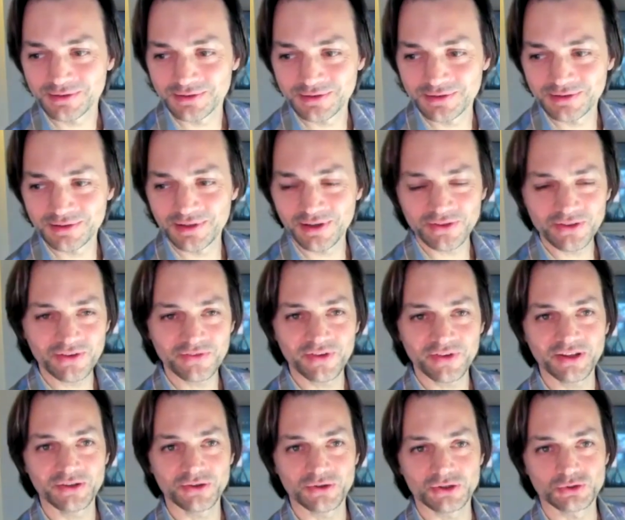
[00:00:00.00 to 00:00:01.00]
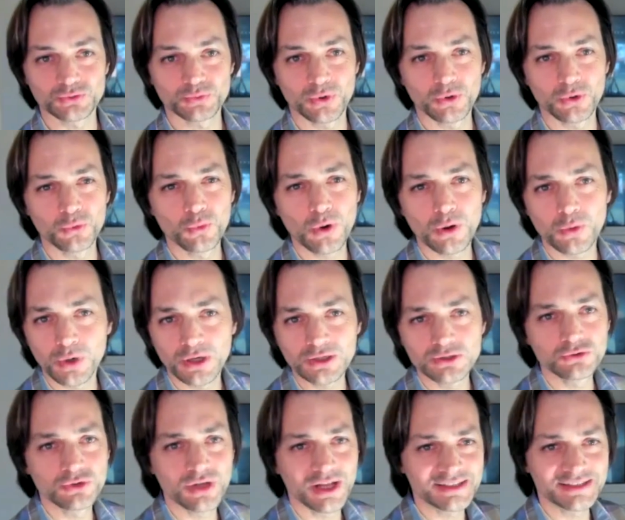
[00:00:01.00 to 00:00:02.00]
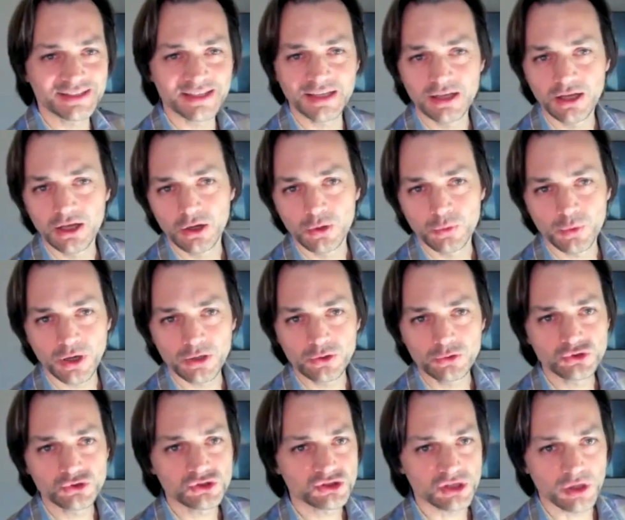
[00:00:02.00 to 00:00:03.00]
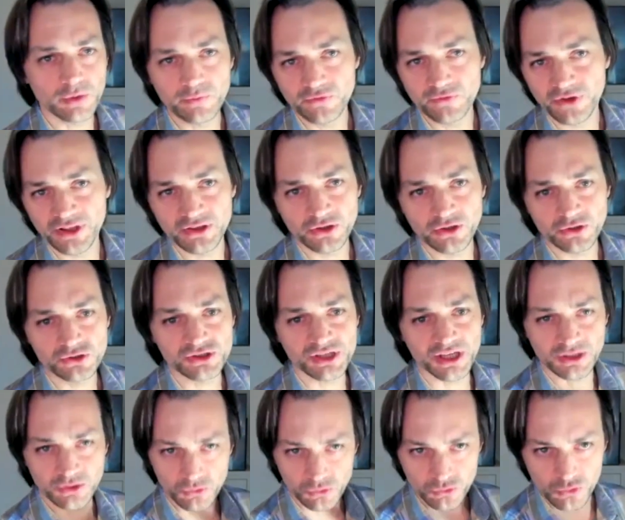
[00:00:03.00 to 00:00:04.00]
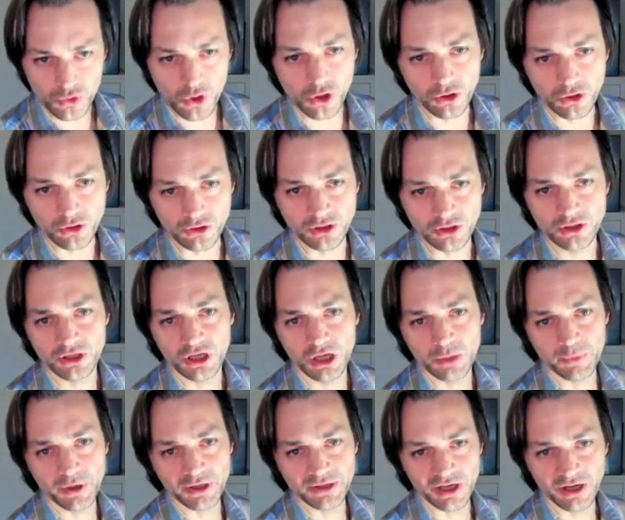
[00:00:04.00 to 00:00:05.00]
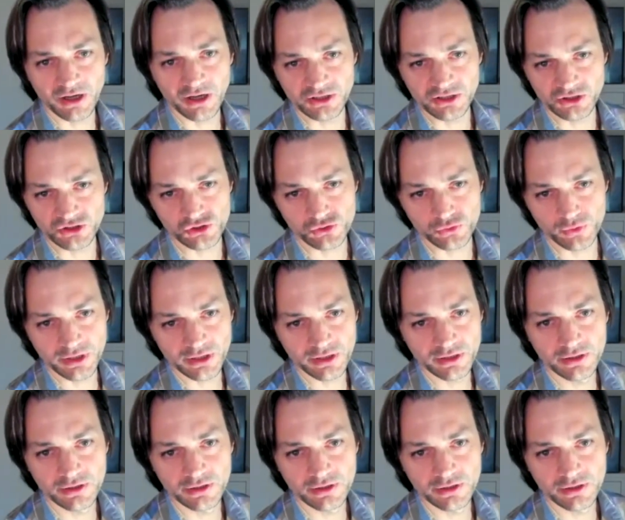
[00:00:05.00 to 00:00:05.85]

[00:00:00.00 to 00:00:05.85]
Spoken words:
the other vendors? What do some vendors get wrong about our industry?